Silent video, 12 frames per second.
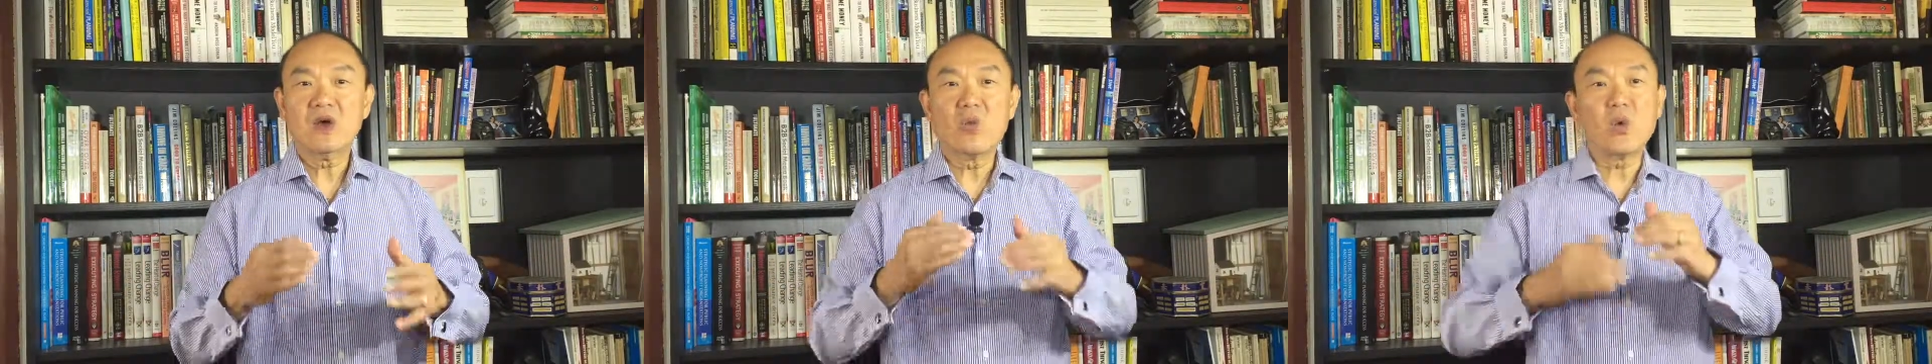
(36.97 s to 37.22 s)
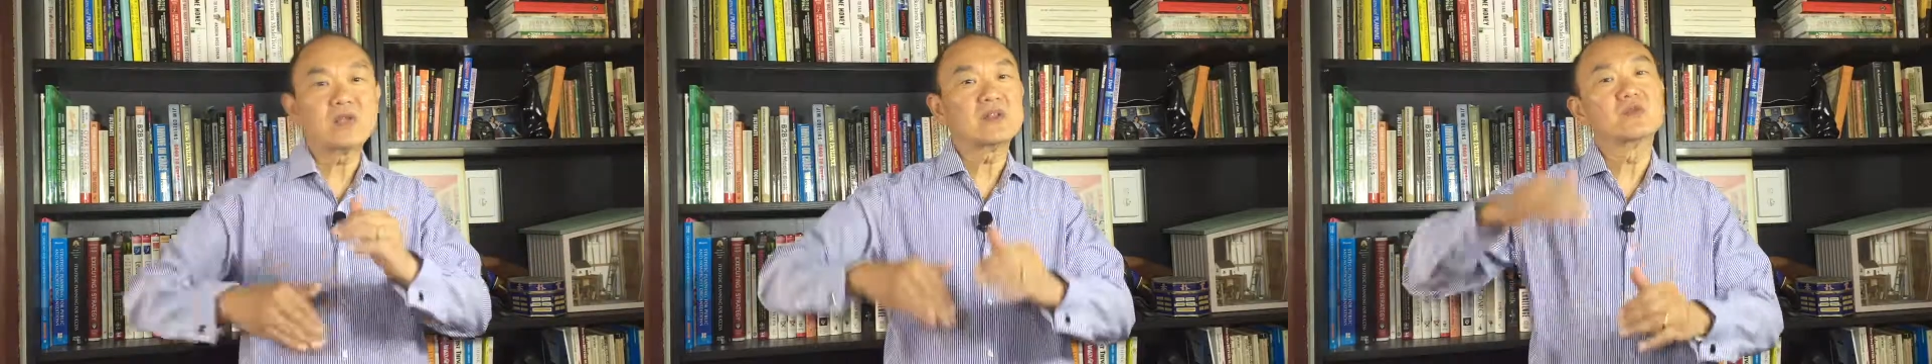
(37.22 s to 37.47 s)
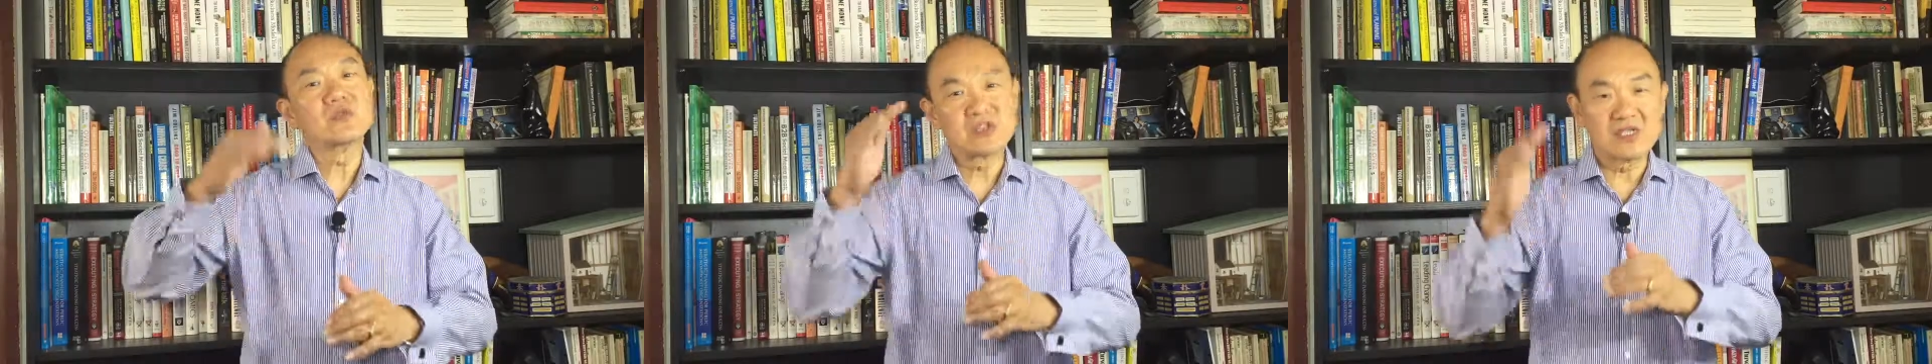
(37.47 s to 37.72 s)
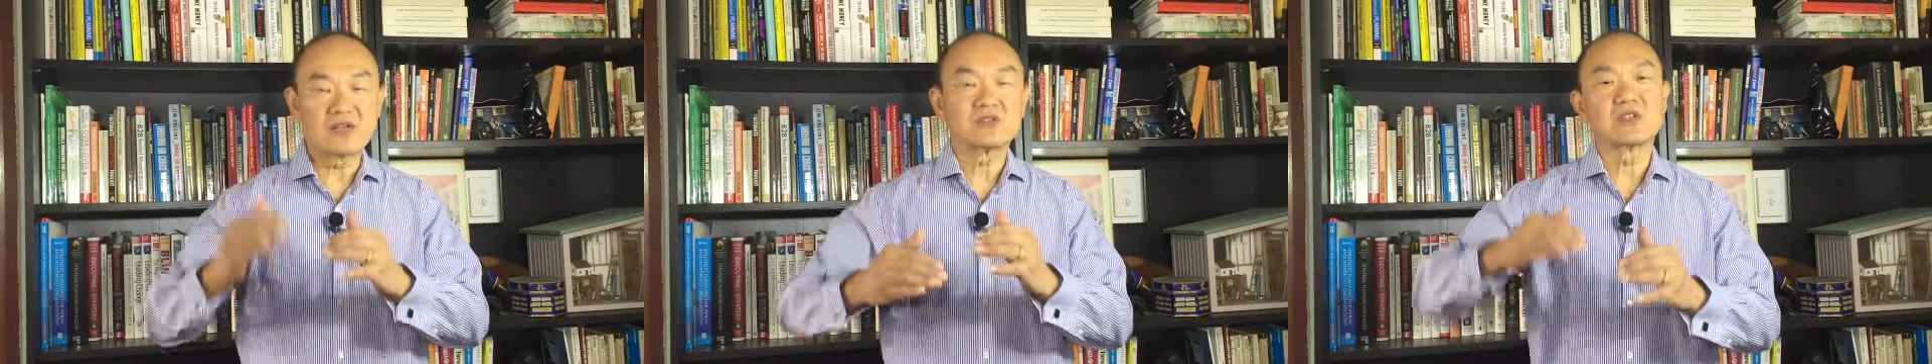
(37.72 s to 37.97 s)
what are the
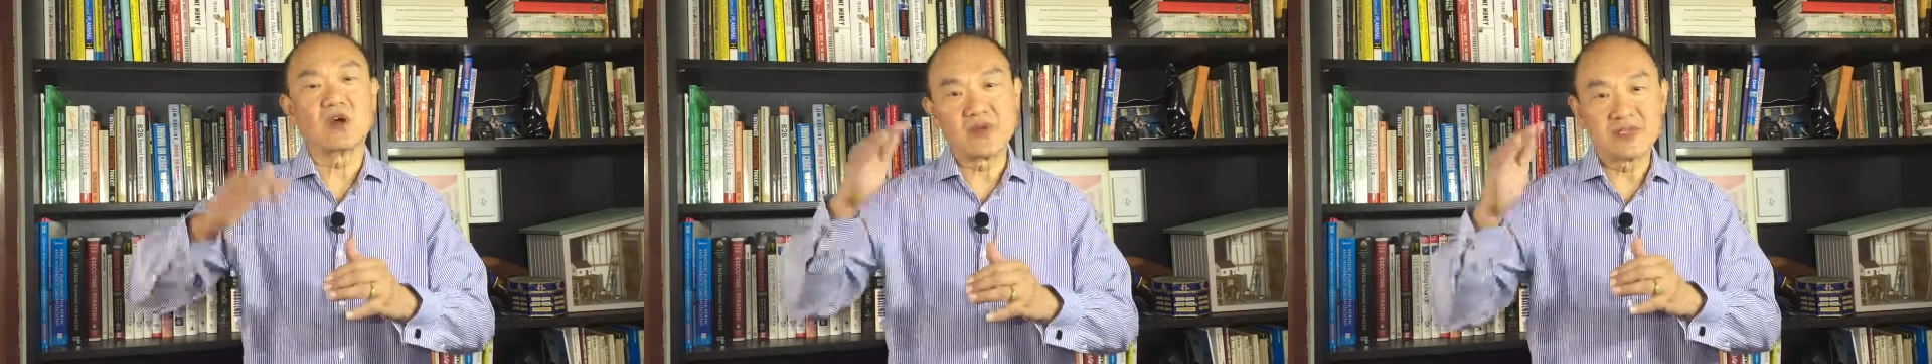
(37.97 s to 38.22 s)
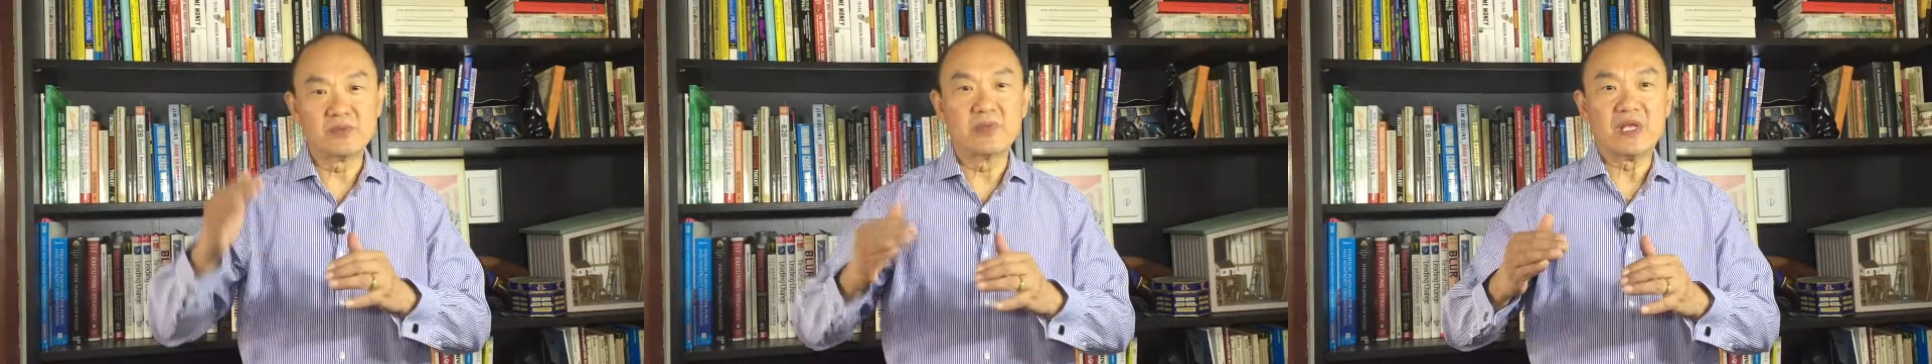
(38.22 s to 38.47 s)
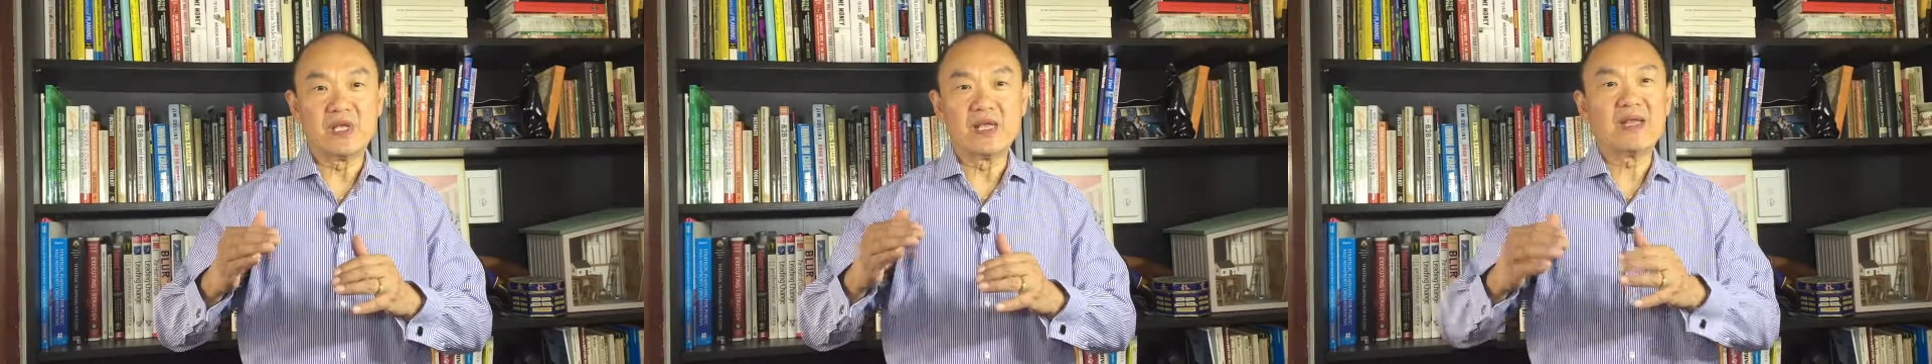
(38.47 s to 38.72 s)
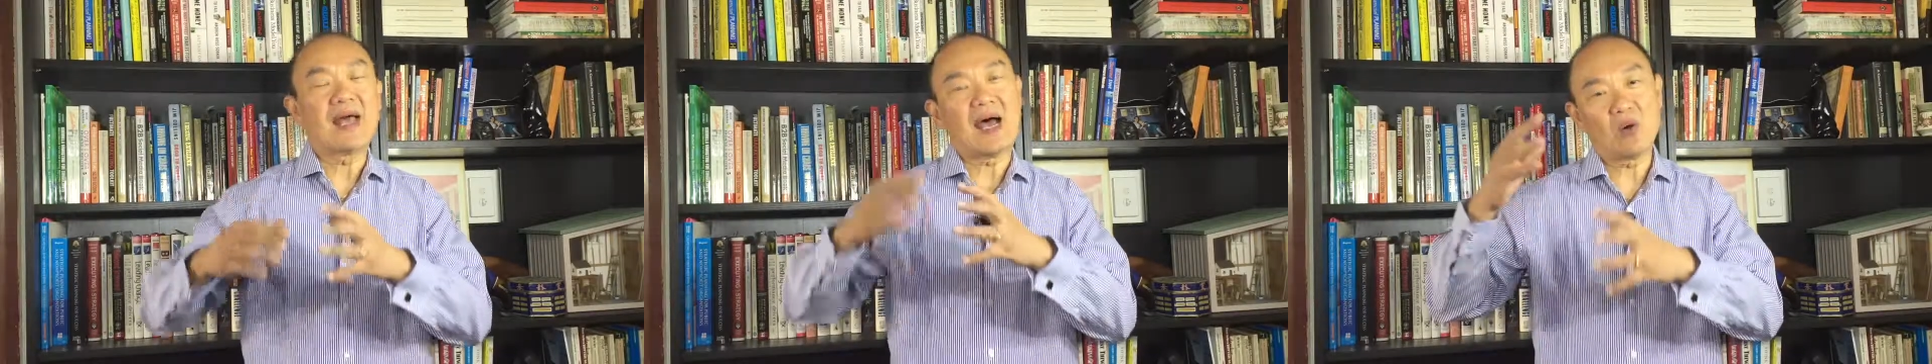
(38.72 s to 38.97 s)
results going to be
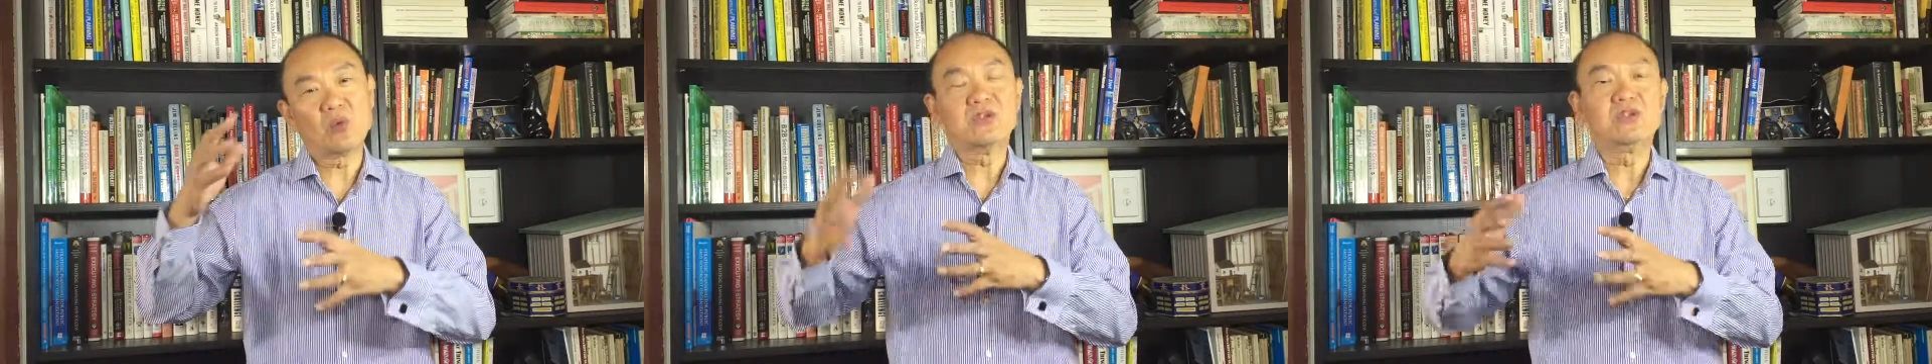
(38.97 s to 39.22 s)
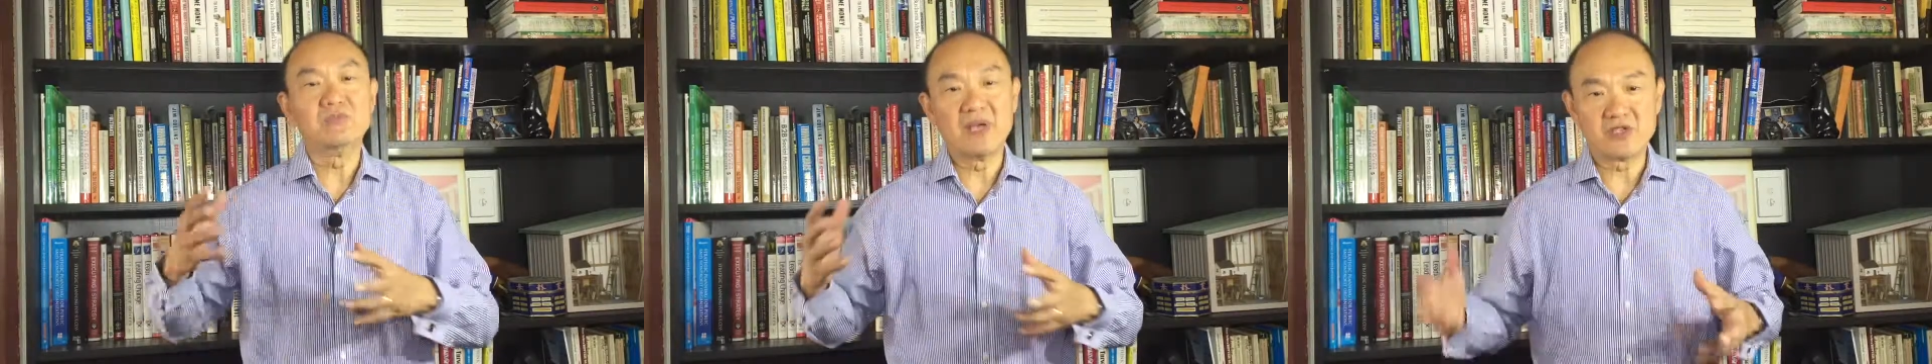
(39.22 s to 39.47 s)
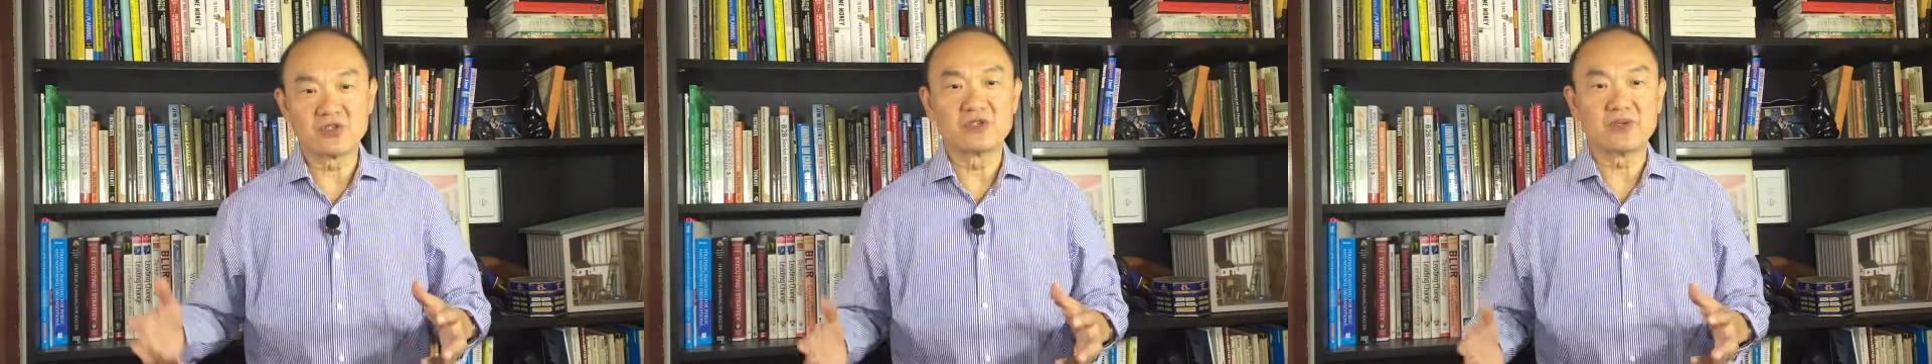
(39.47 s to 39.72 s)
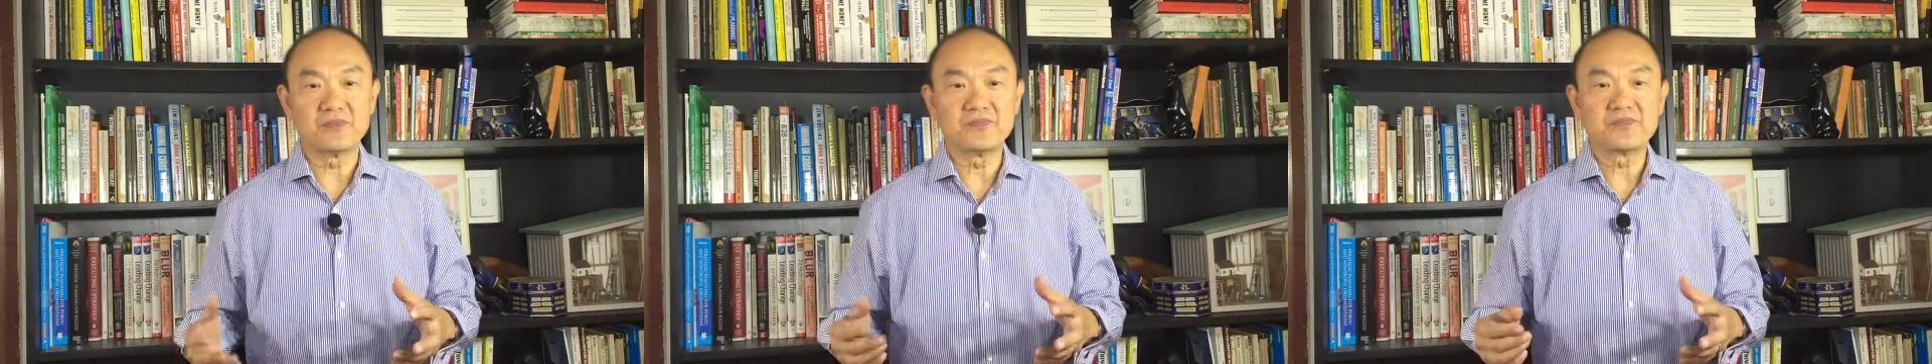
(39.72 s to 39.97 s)
and how would you measure
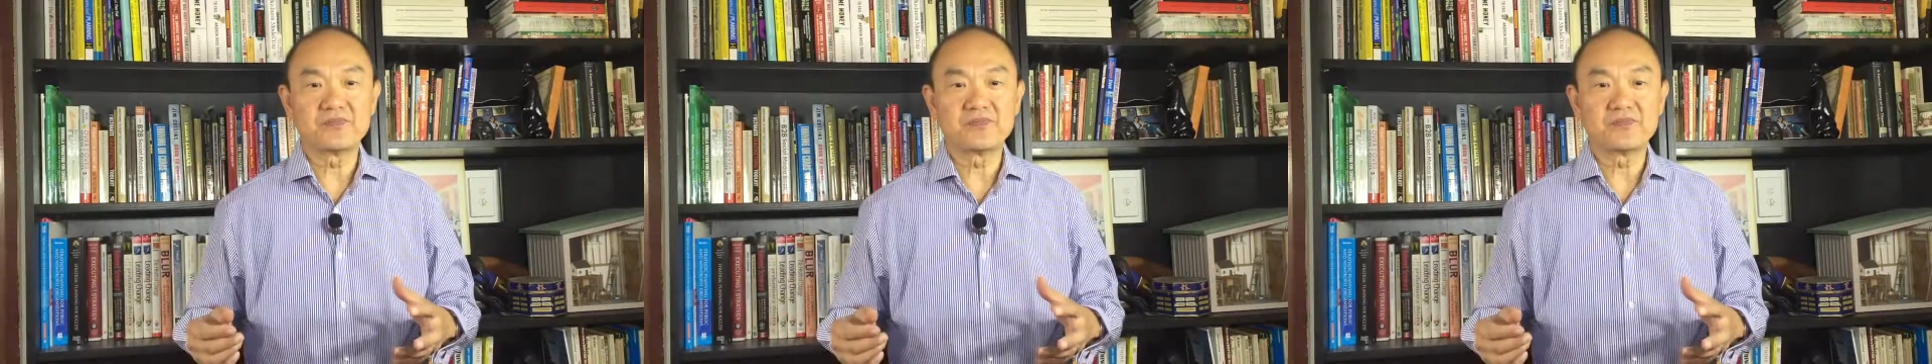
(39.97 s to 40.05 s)
them?